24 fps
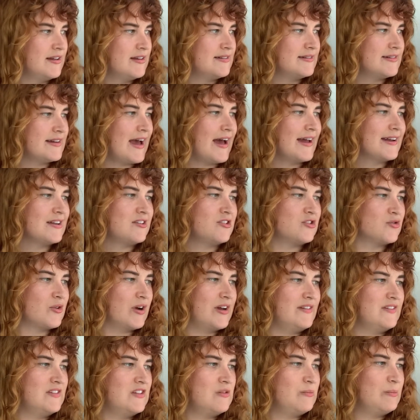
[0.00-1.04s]
Daddy
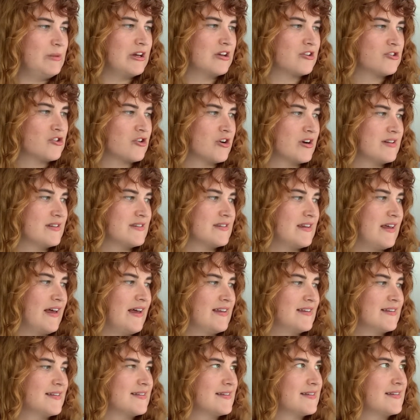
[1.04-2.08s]
straightens the picture and
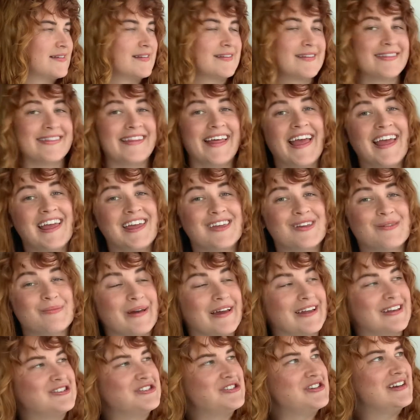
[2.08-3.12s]
says, "Thank you,
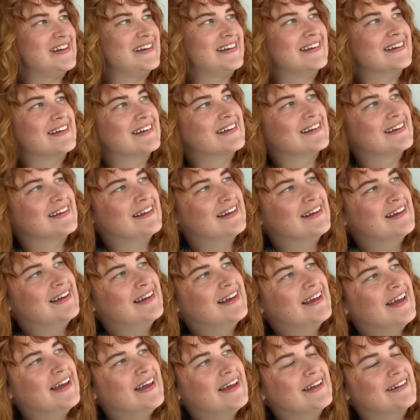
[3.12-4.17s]
Benji."
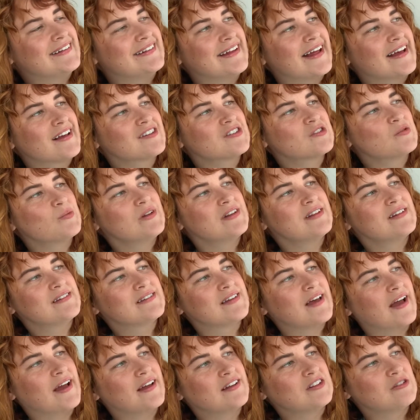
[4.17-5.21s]
Next, we
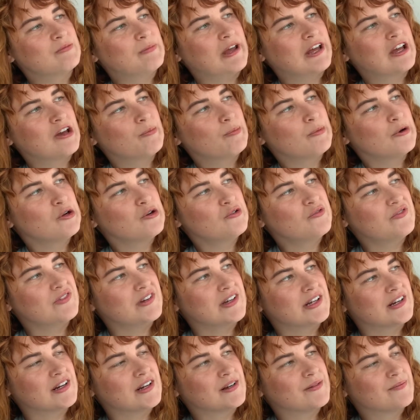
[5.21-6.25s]
decide to make a bird
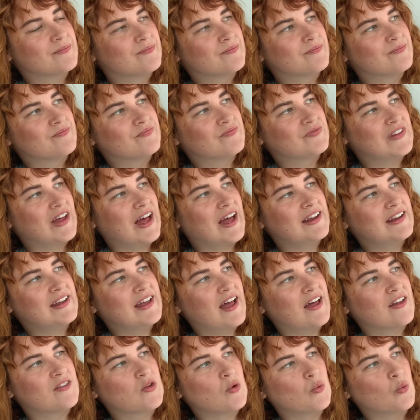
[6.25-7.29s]
feeder. Daddy
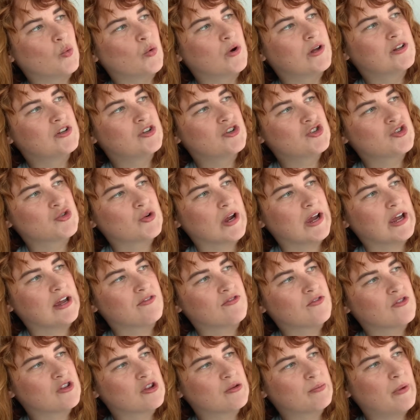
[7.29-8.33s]
has a wooden tray
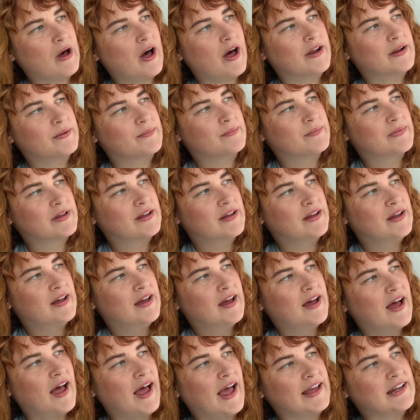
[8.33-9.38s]
for the bottom.
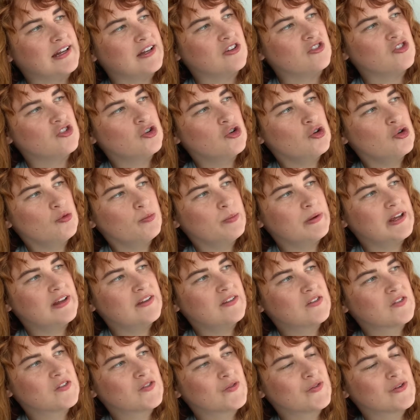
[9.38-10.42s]
"I need 2
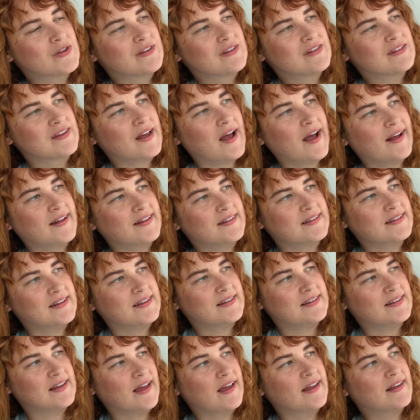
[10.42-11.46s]
pieces for the sides," he
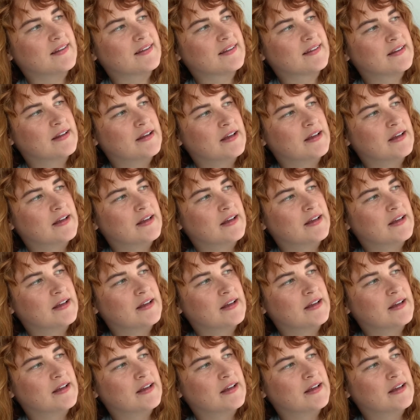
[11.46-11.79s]
says.